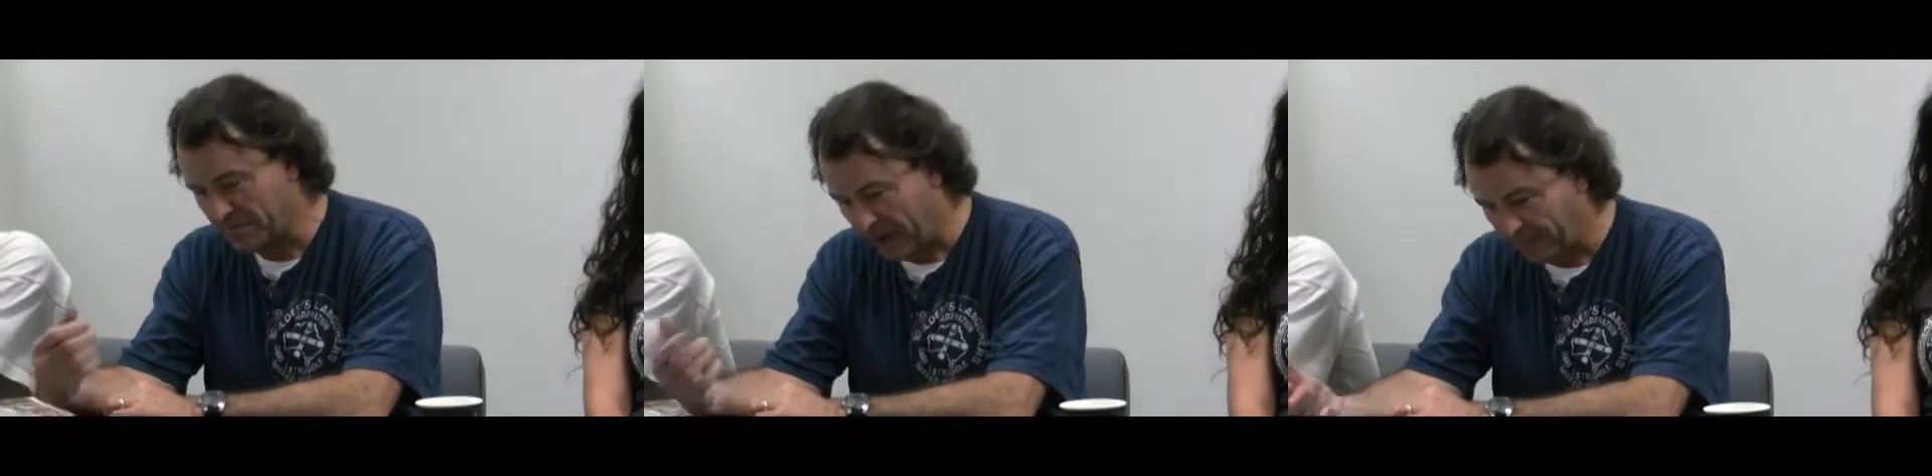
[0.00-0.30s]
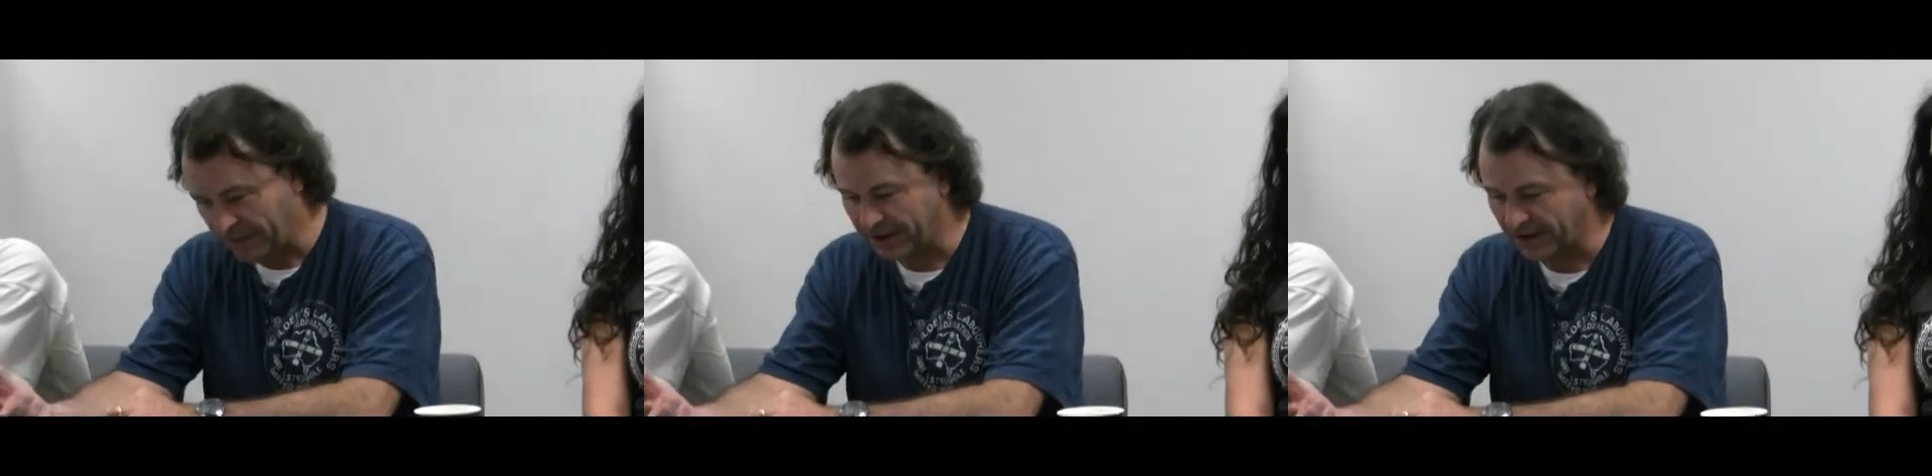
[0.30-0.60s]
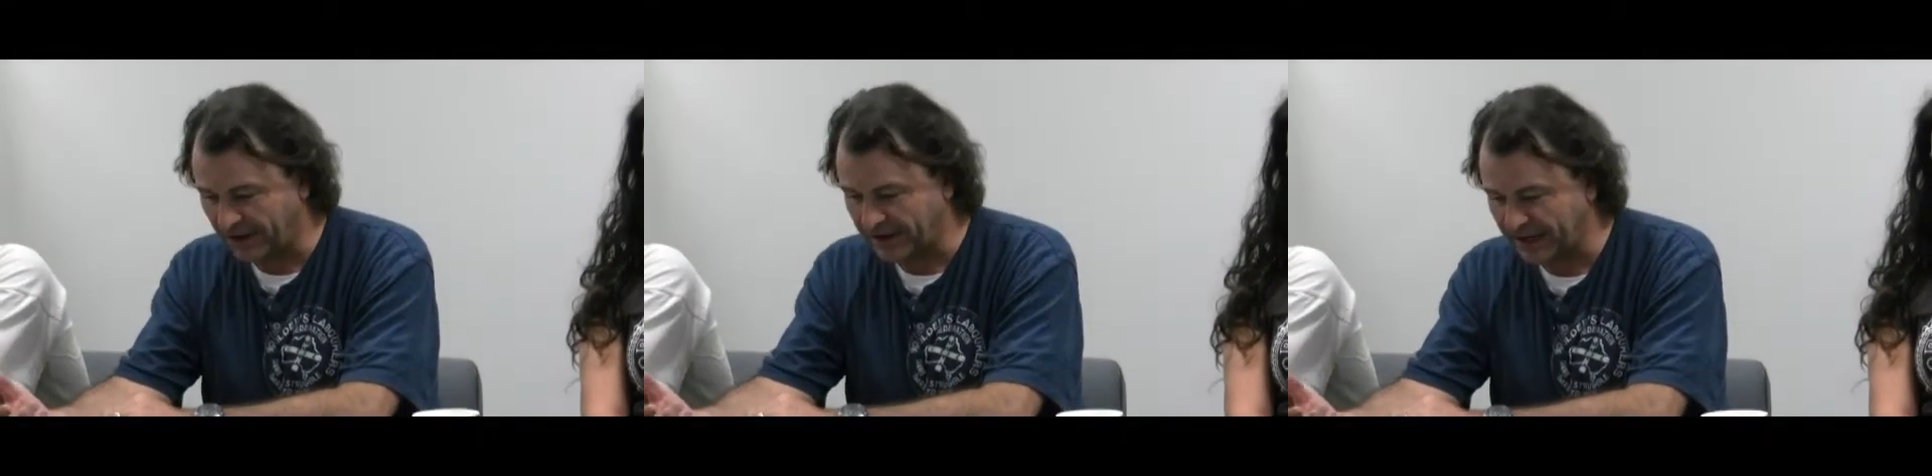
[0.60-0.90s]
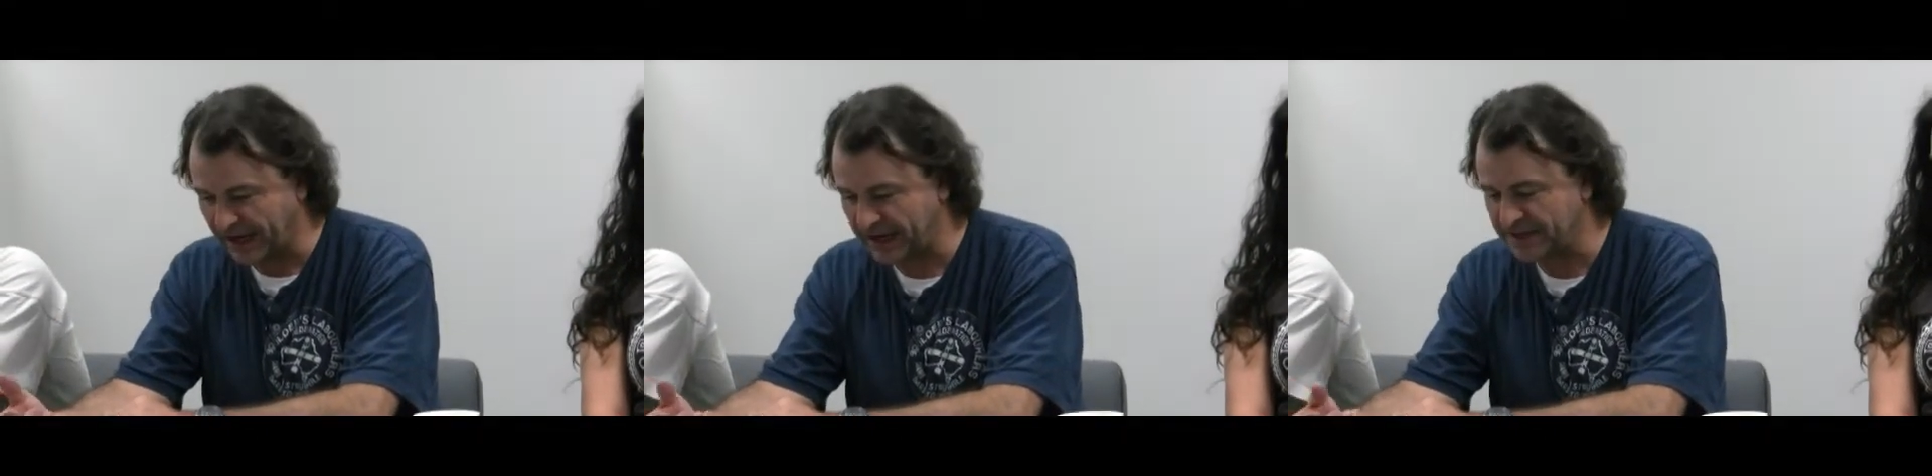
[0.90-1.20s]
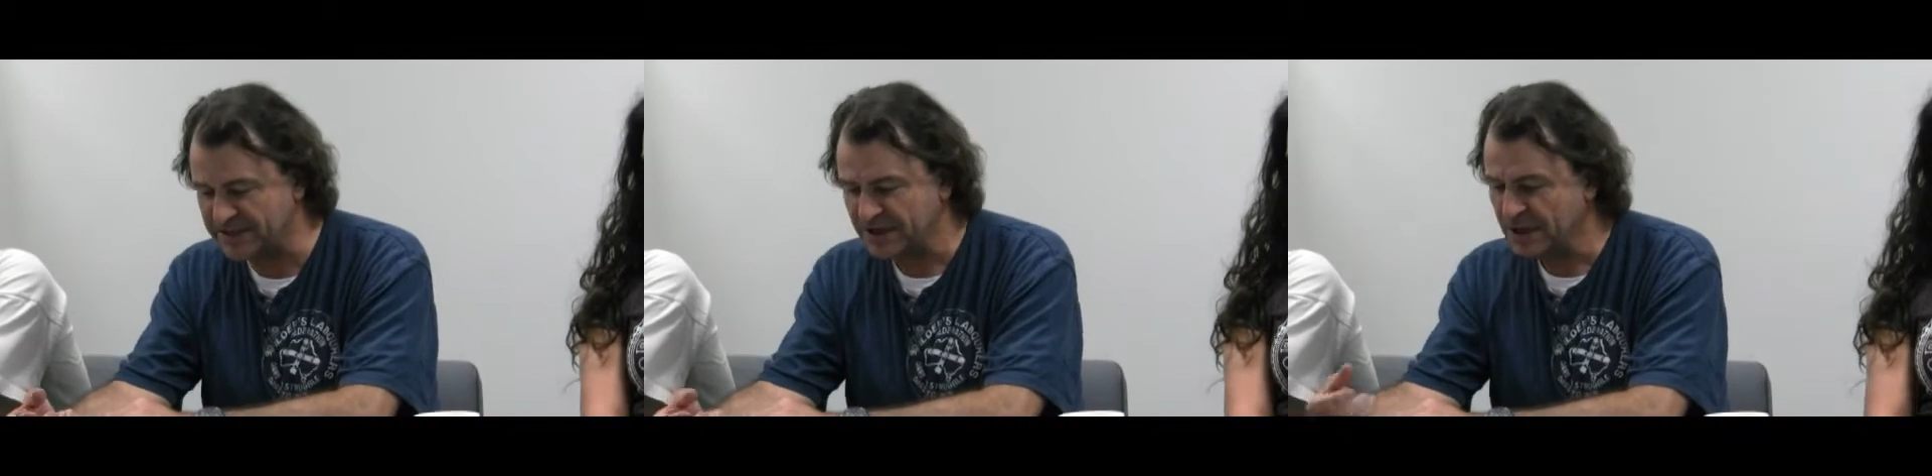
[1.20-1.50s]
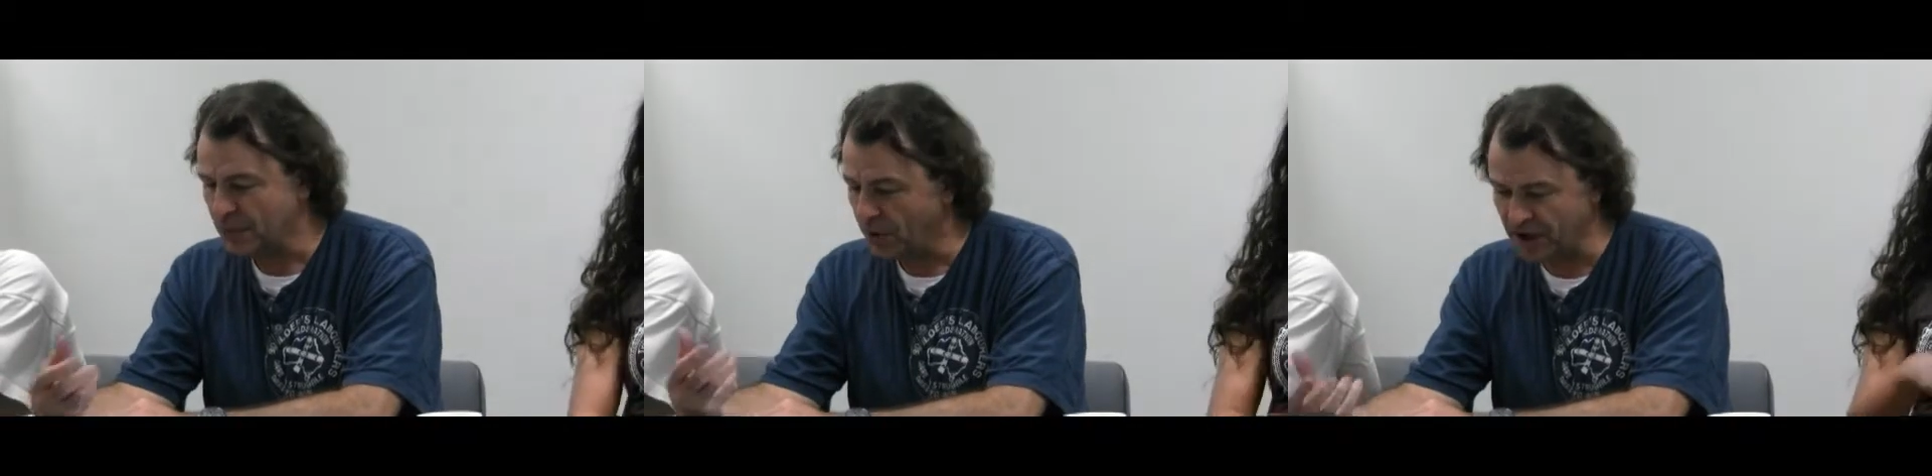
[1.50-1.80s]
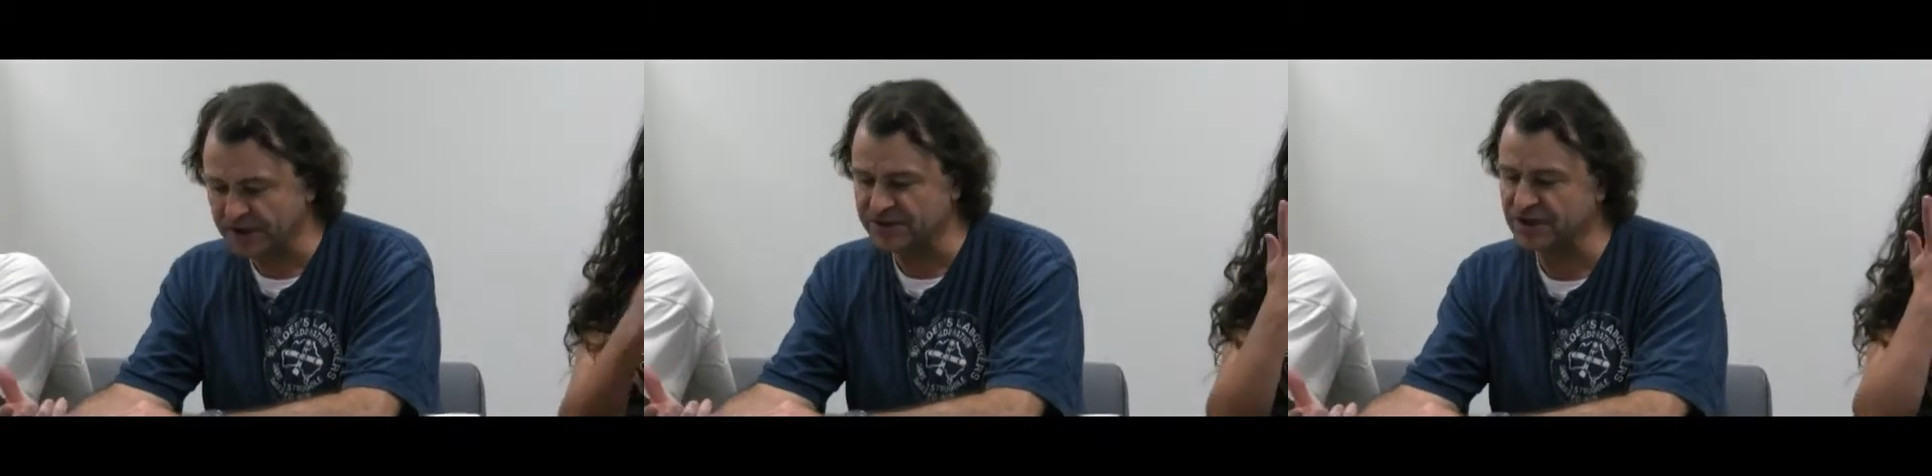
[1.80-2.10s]
public holidays,
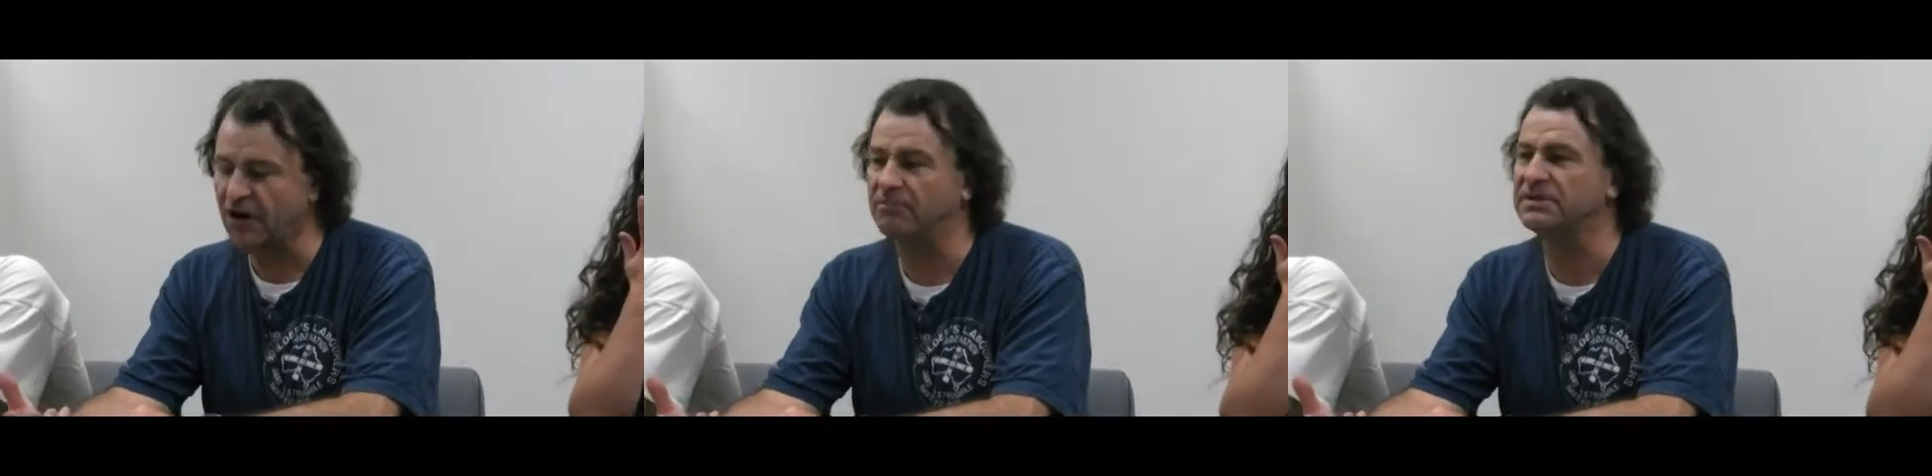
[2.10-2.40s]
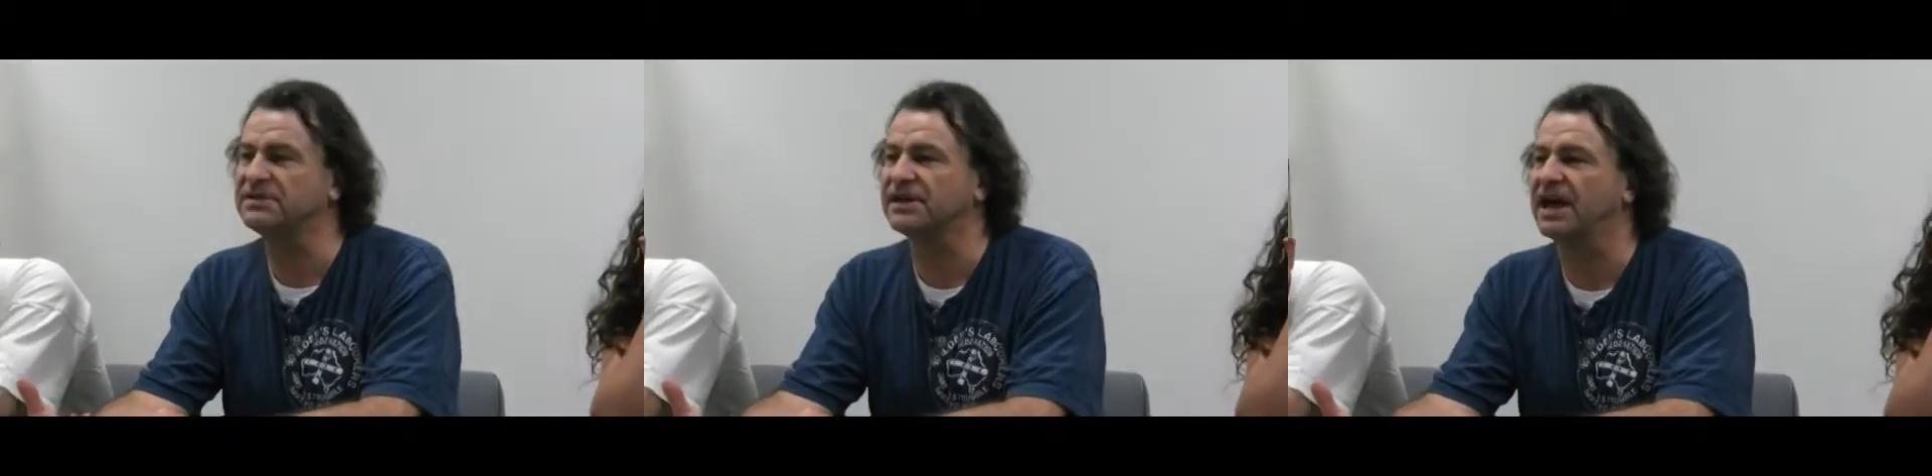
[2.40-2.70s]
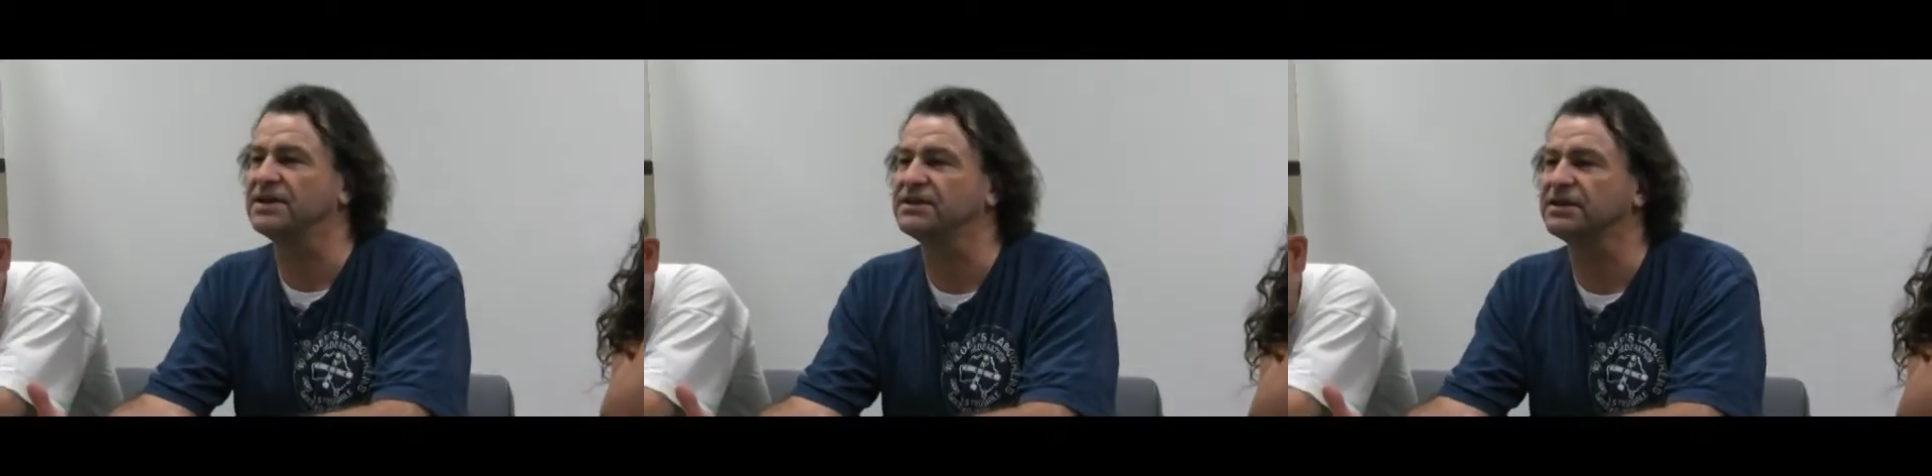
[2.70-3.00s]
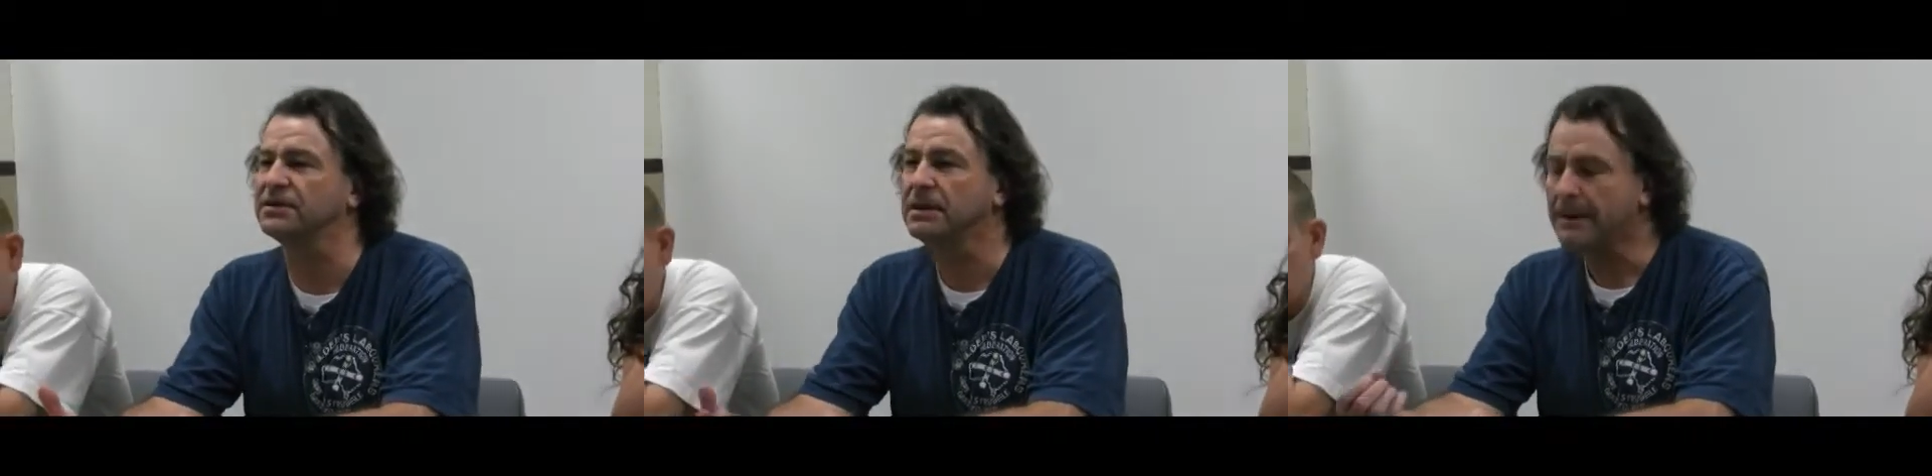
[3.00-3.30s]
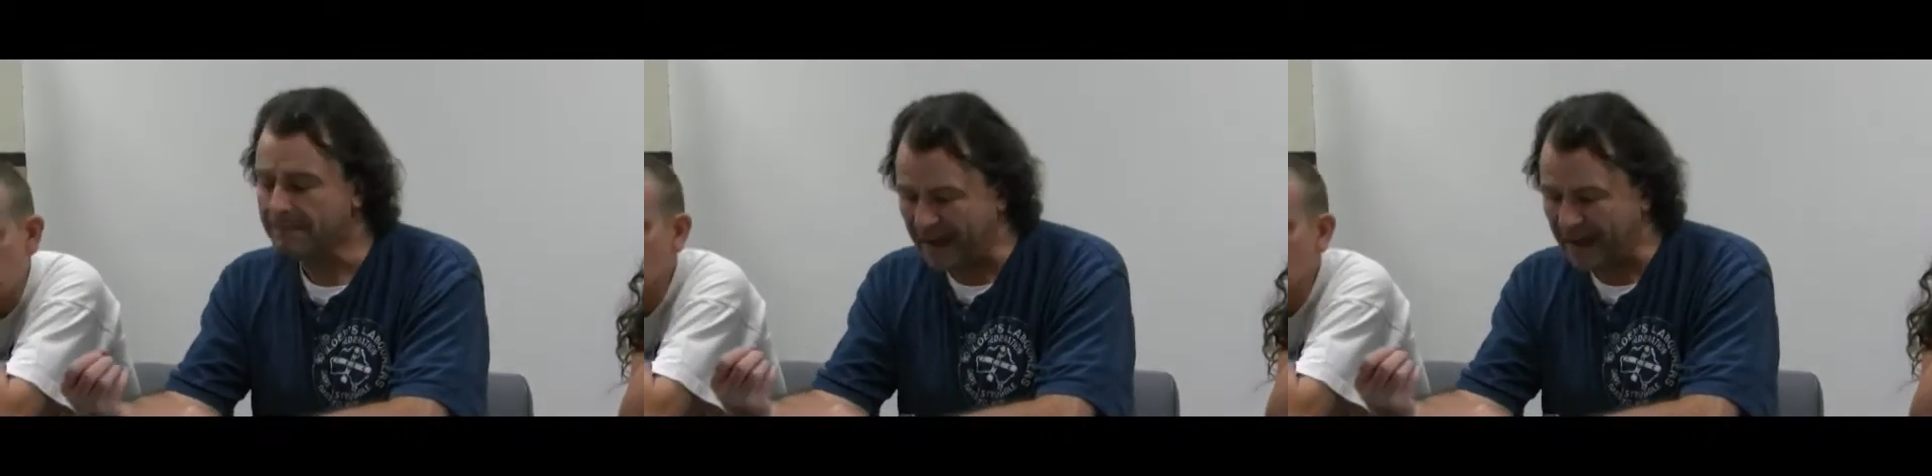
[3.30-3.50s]
workers' compensation,